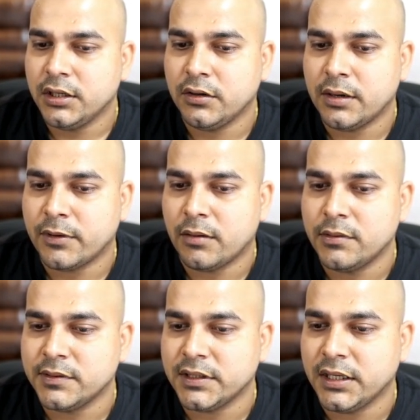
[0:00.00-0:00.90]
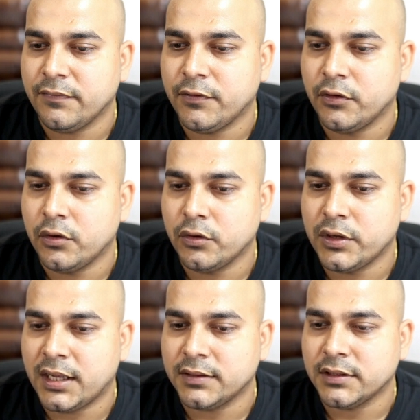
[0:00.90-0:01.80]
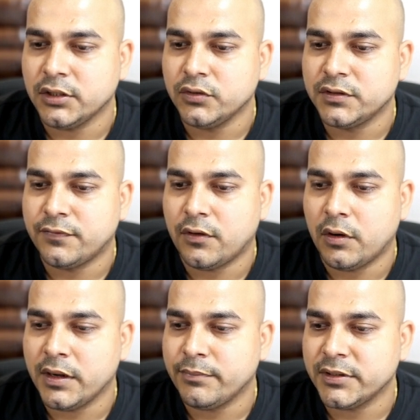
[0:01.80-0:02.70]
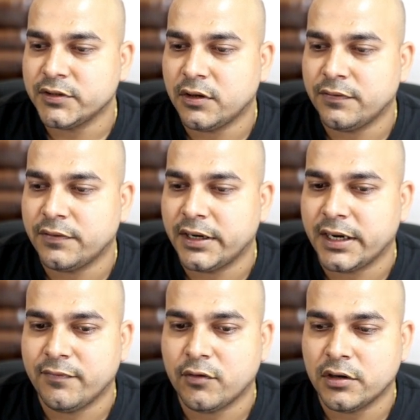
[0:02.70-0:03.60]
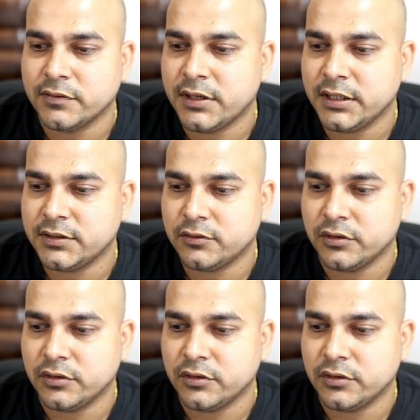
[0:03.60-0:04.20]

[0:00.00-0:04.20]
You can probably see if you don't know the answer, use the following piece of retrieve context.